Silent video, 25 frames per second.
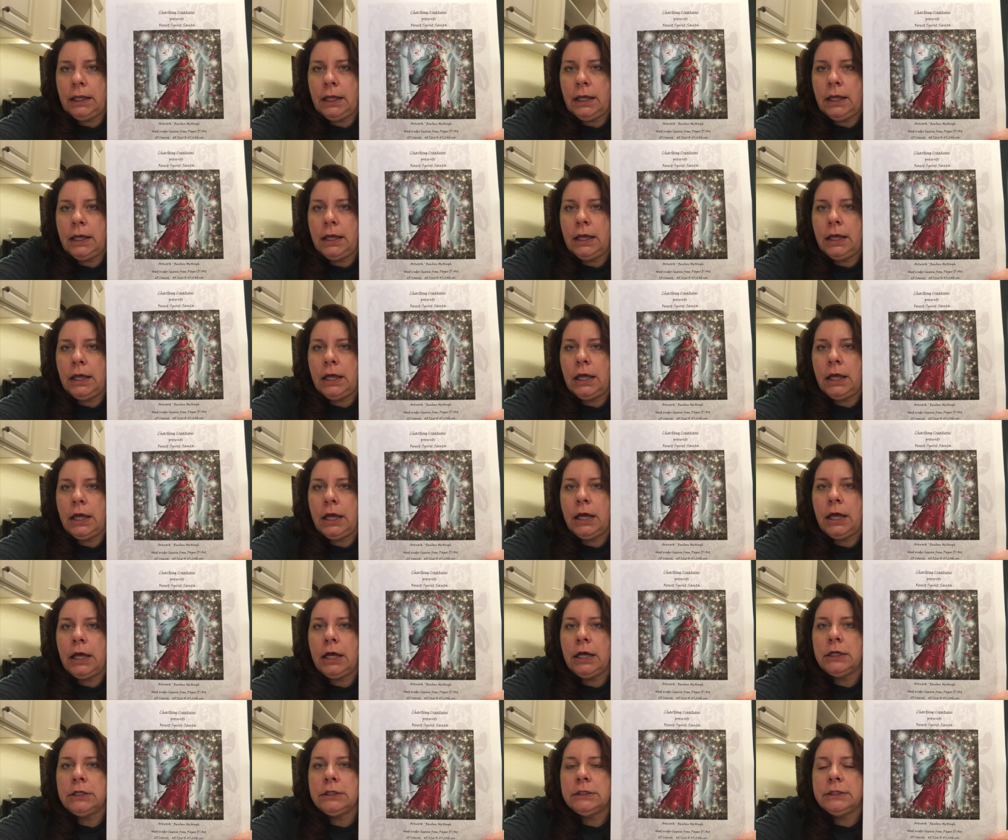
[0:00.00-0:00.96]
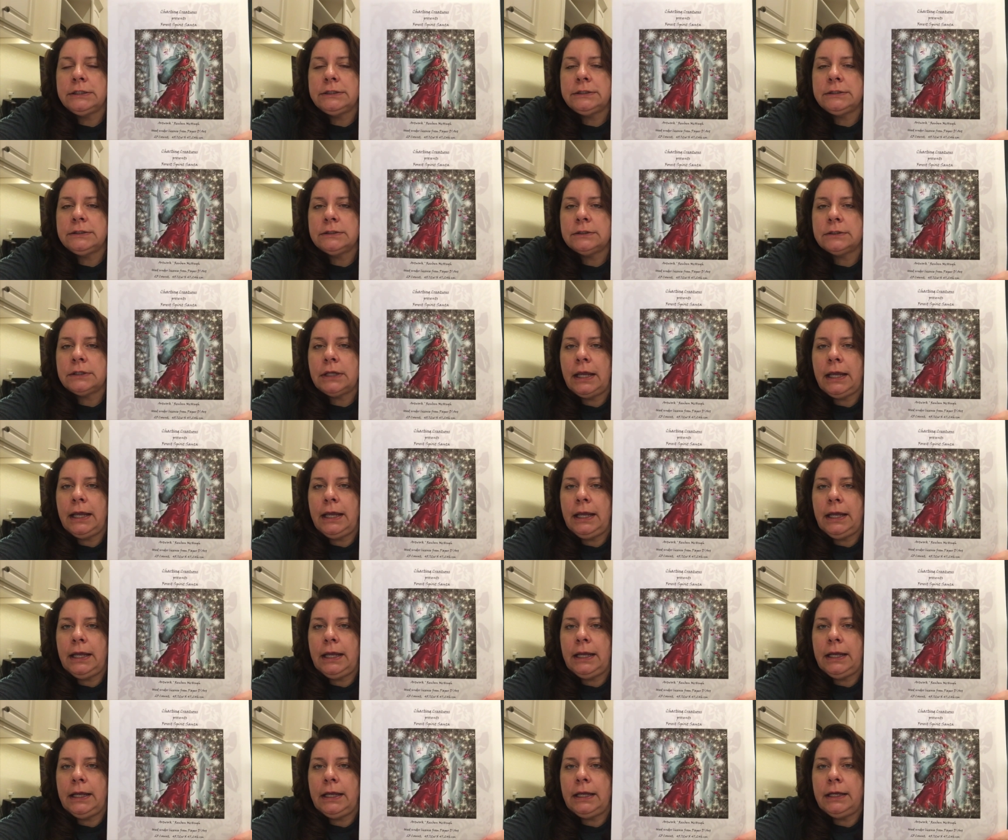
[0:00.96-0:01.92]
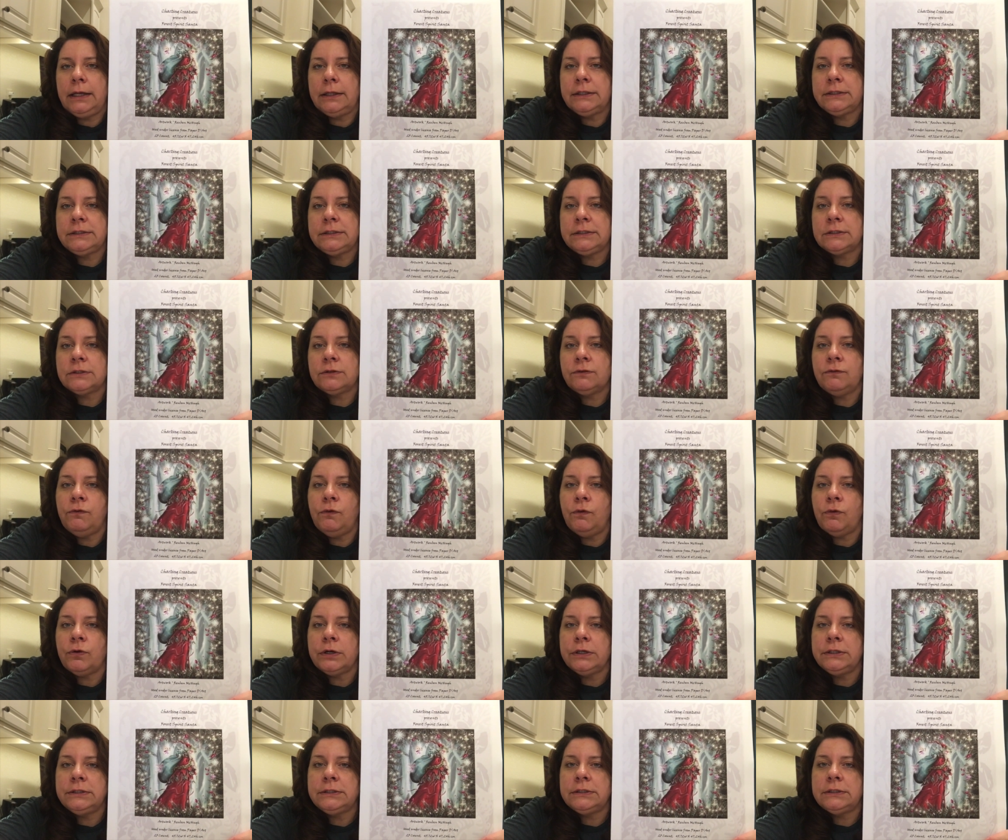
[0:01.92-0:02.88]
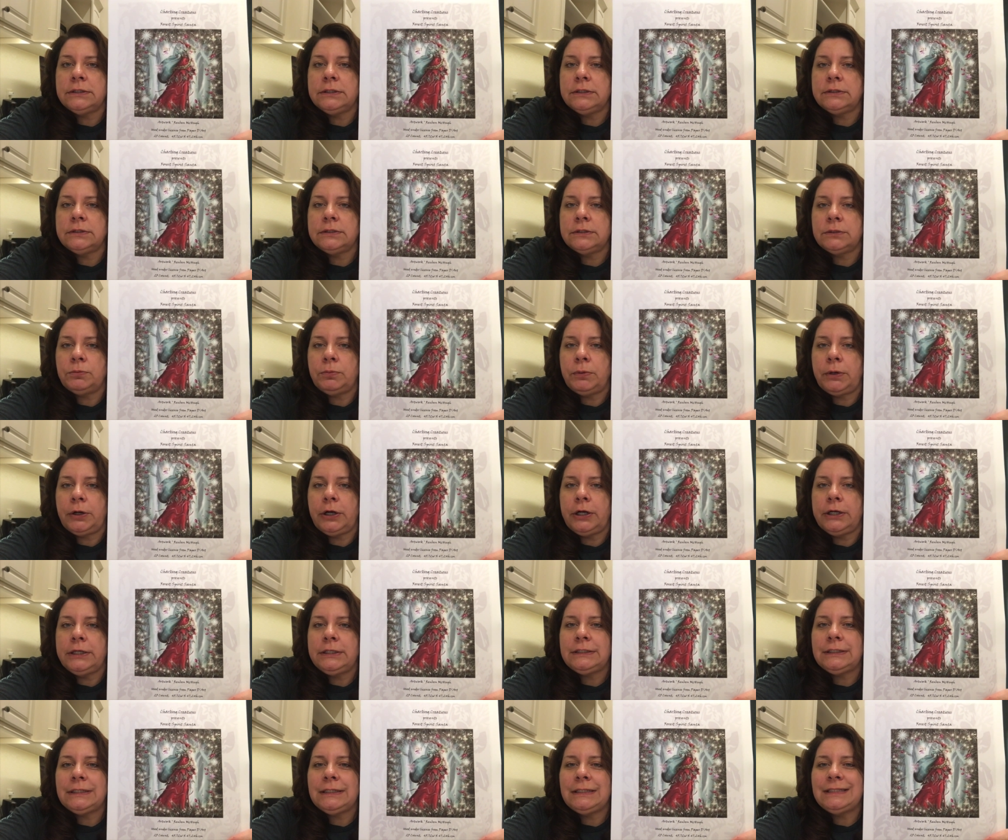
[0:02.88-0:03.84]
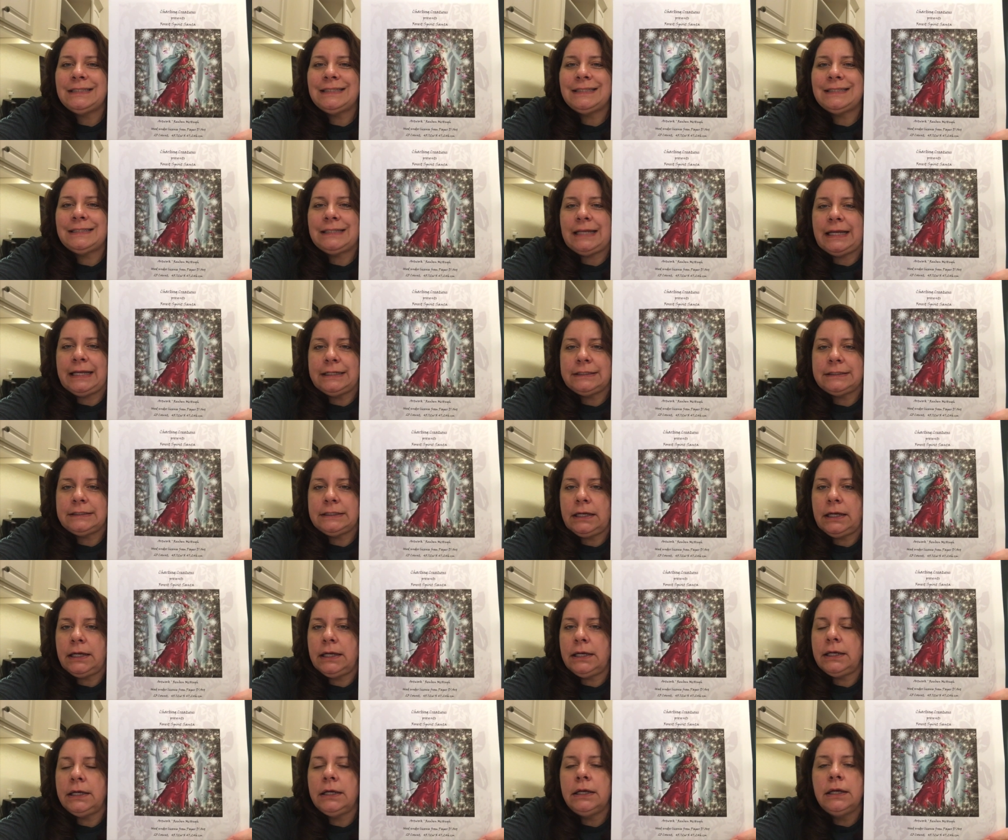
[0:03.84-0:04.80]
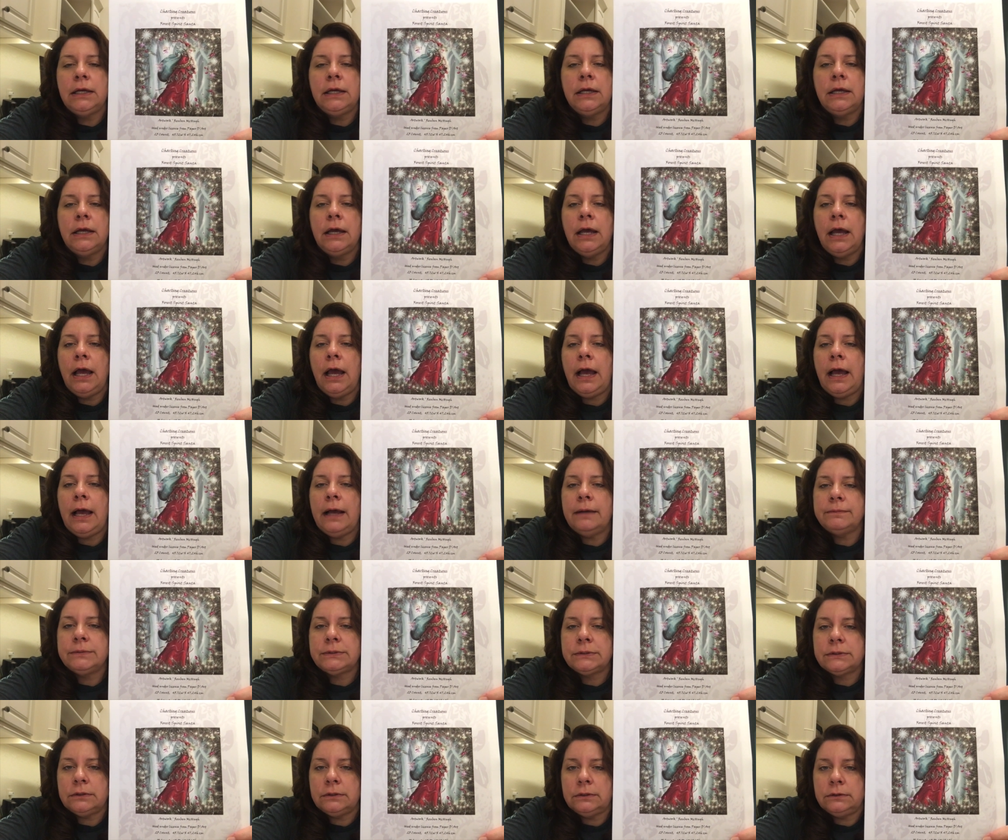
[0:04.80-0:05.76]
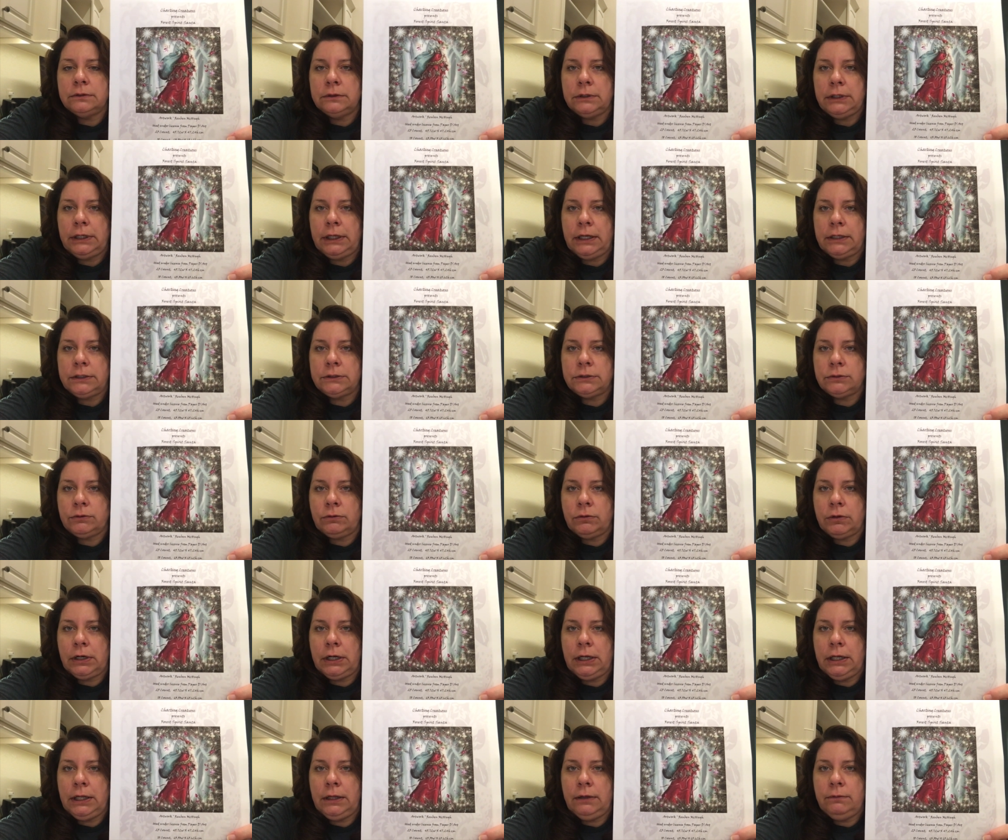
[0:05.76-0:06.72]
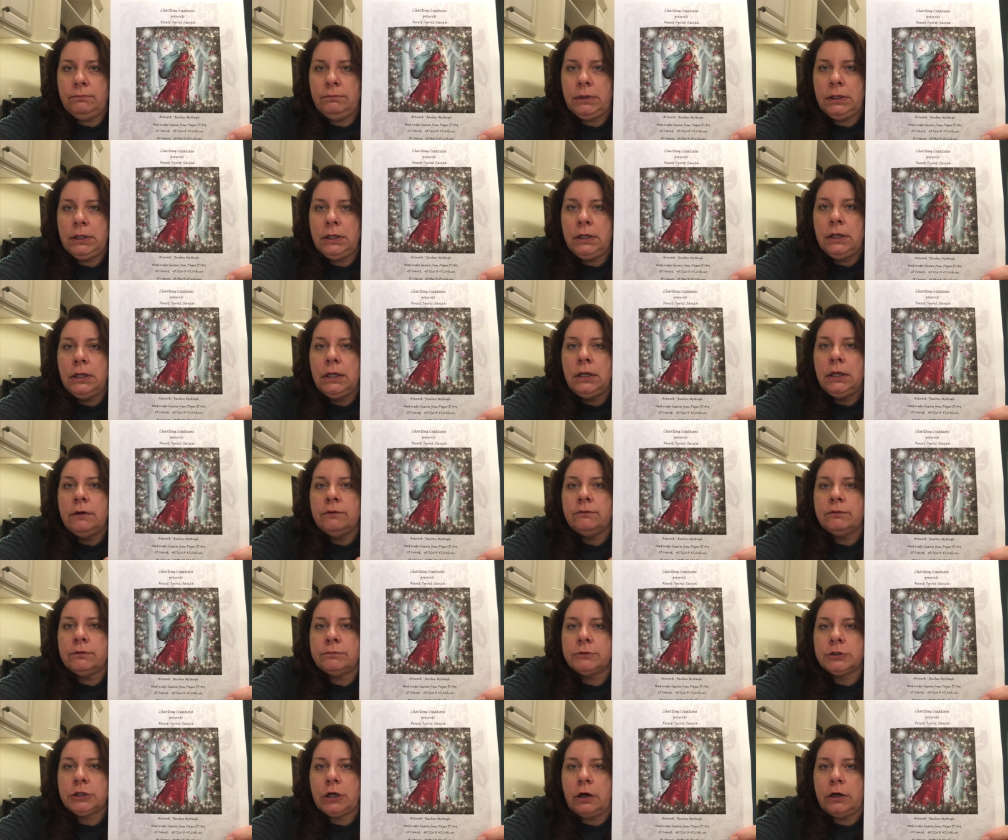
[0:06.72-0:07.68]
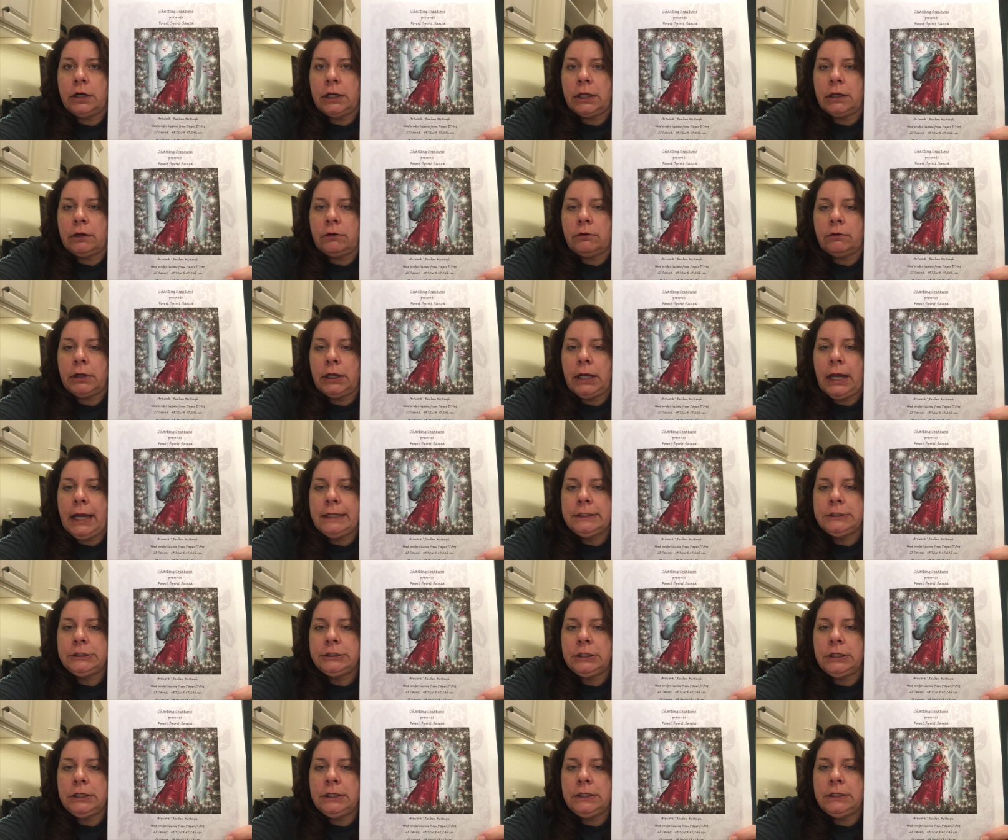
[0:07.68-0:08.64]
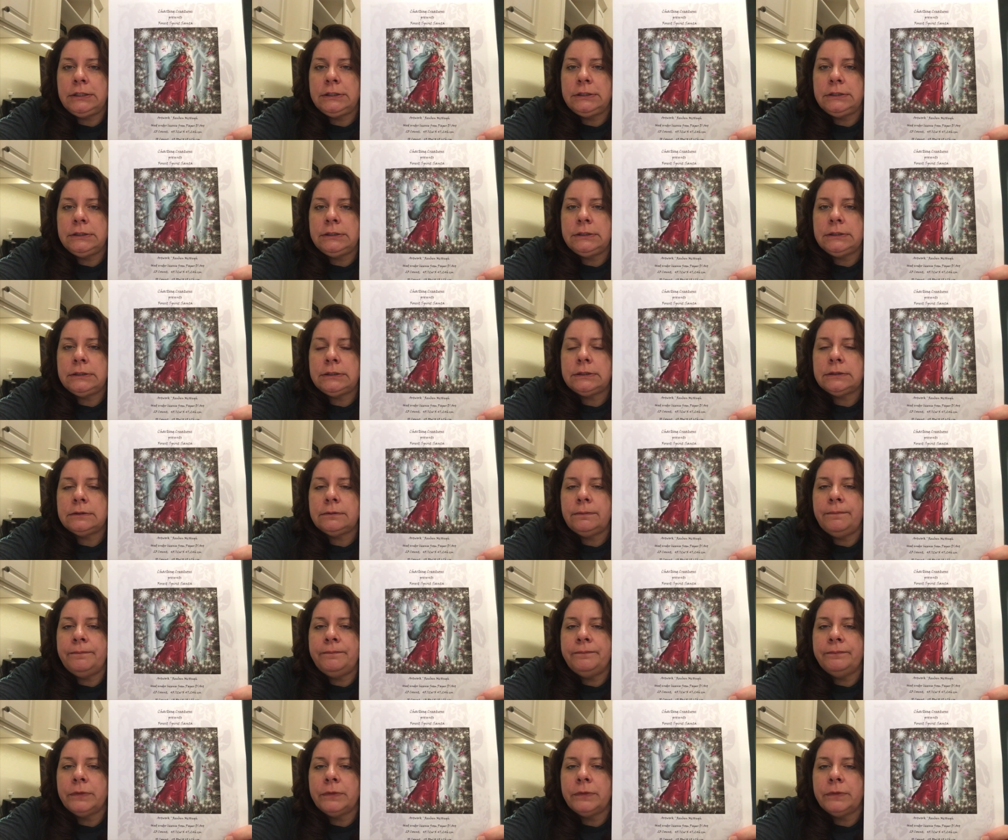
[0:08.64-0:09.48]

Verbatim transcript: Uh, this is a, this is Forest Spirit Santa. Absolutely adore him from Charting Creations.